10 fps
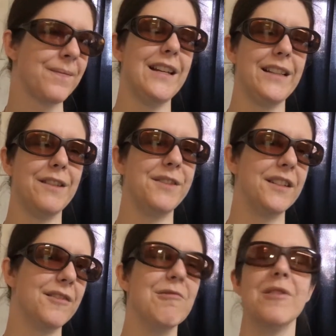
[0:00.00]
It lives
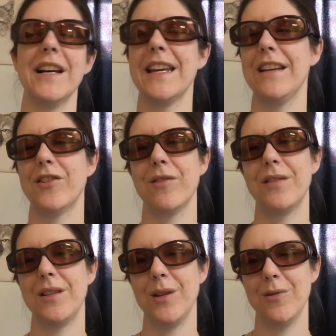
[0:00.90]
at school, I can't show
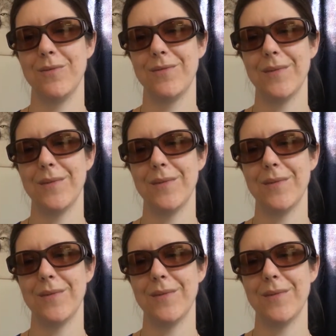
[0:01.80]
it to you,